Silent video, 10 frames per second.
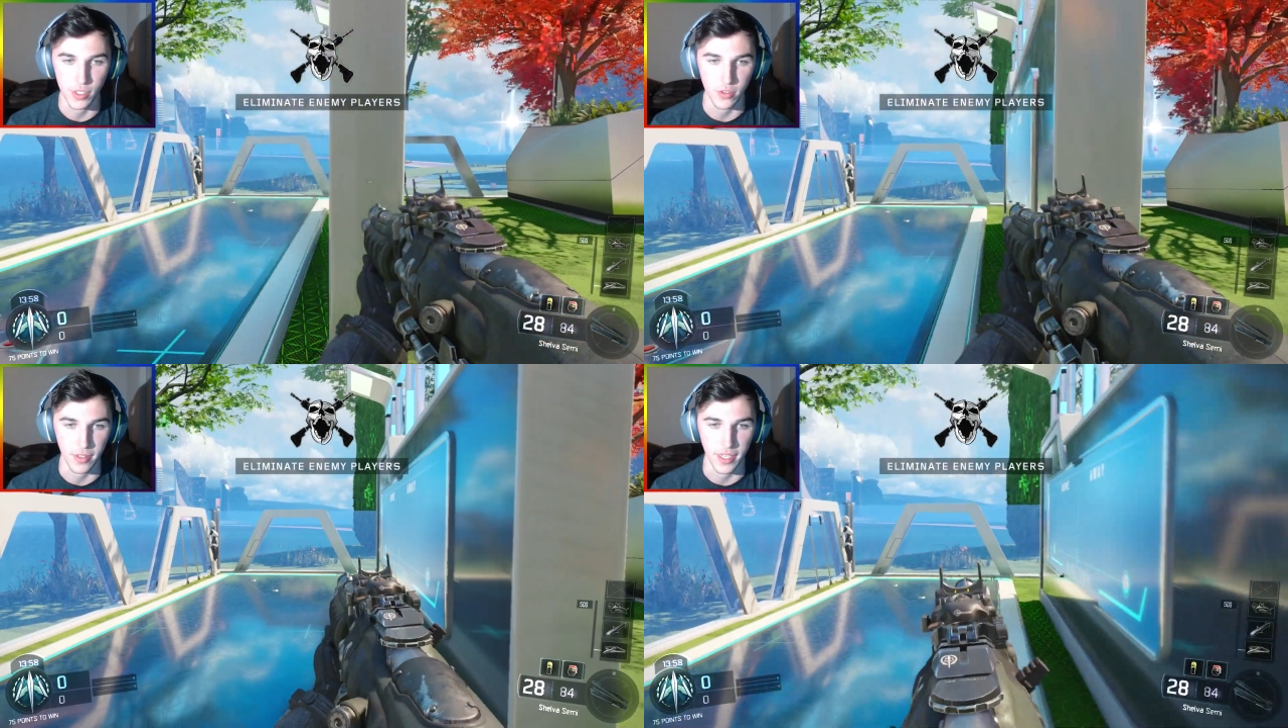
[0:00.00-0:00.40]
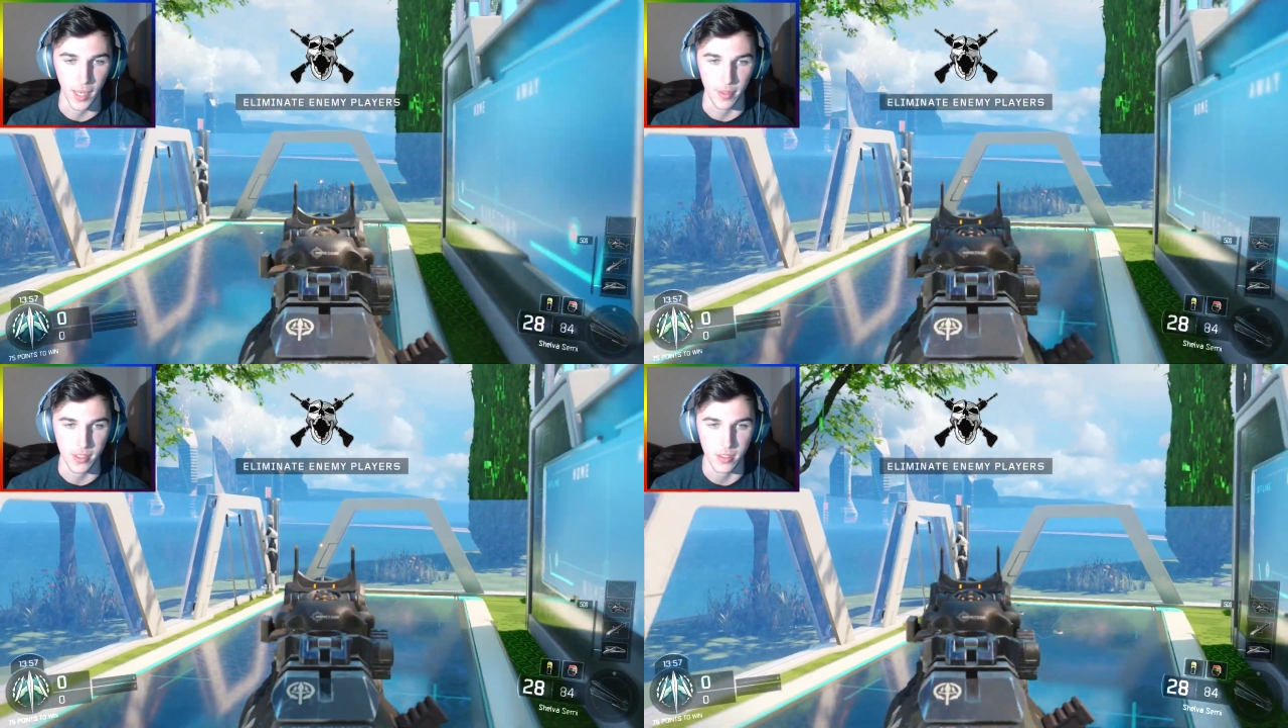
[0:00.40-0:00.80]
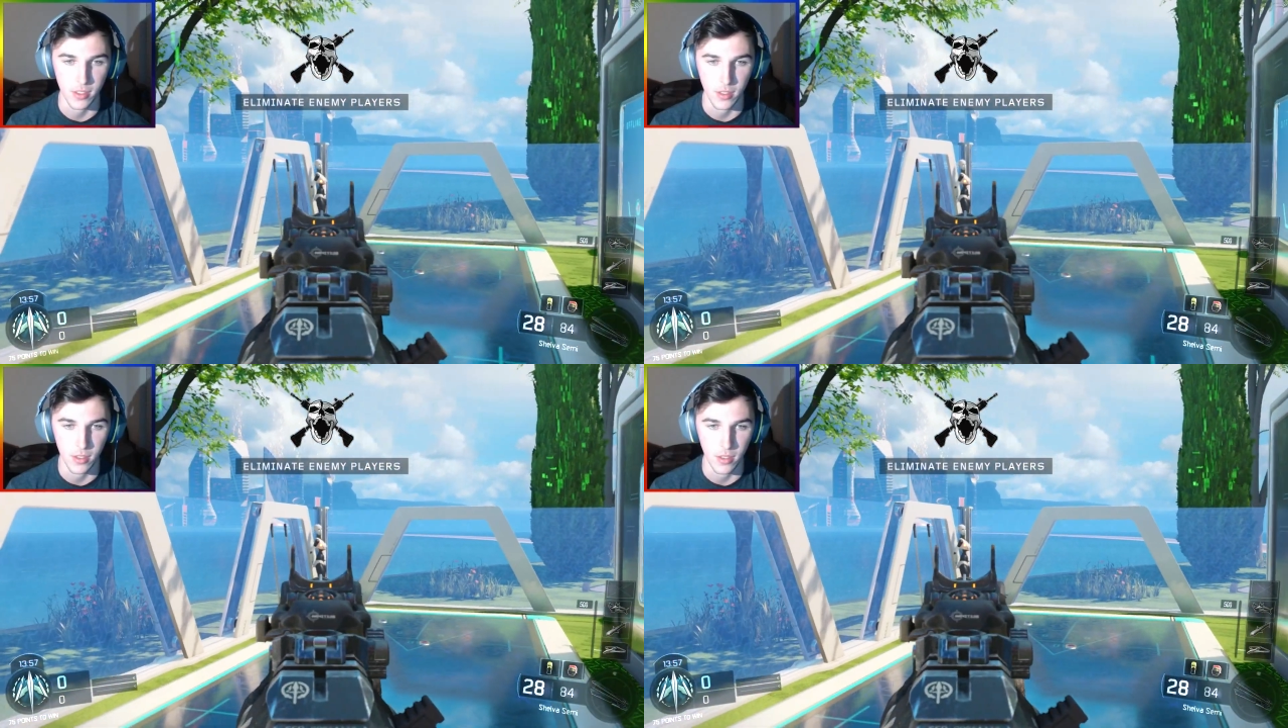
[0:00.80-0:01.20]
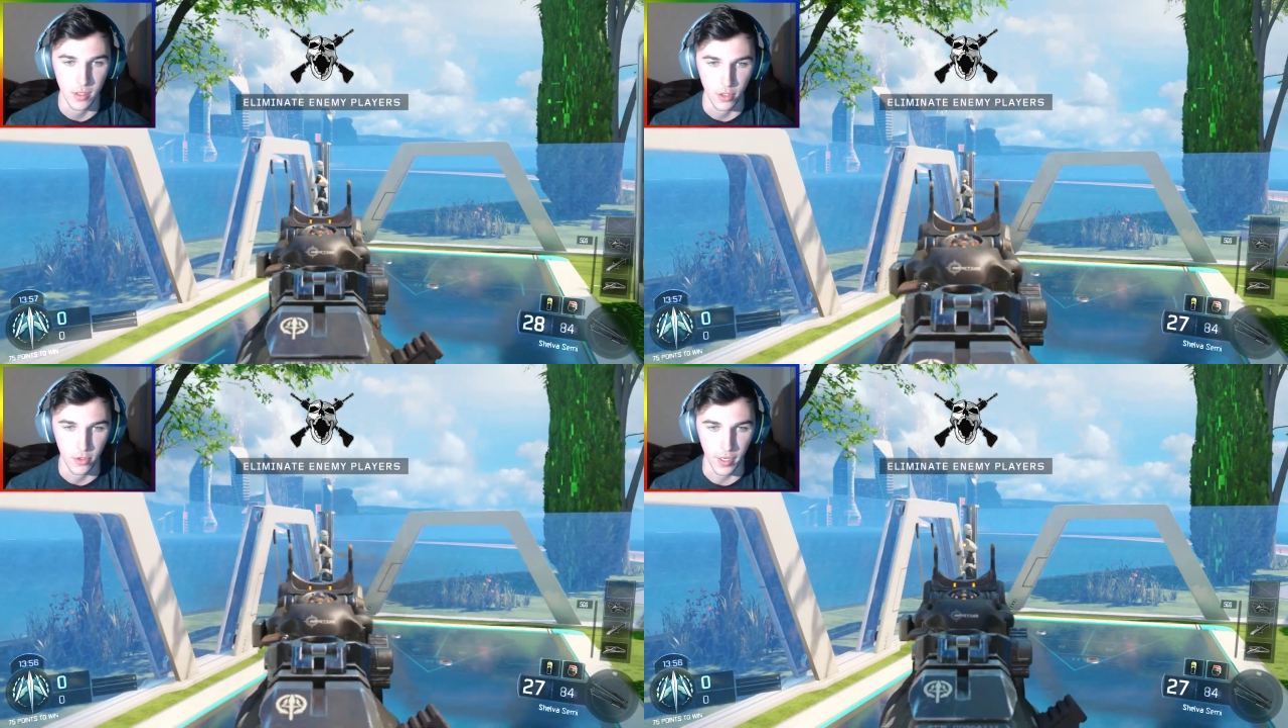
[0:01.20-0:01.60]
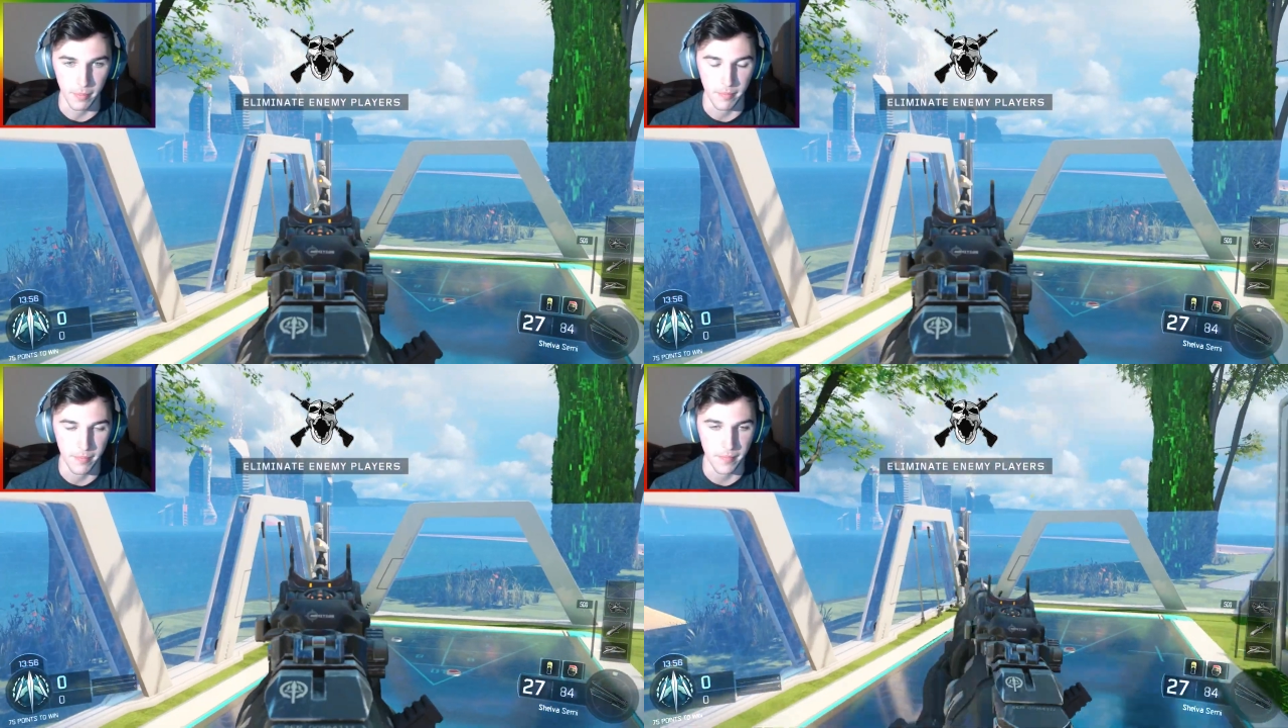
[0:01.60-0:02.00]
cool Easter egg happens.
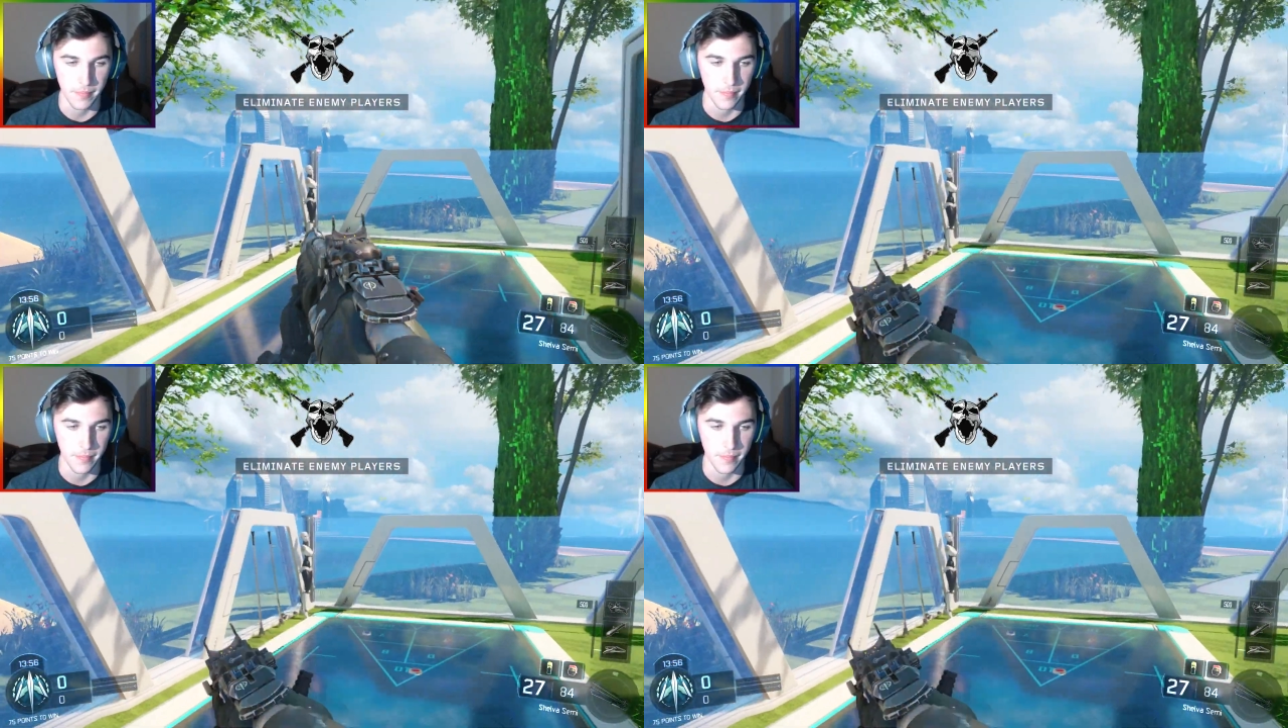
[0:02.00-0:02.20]
You ready?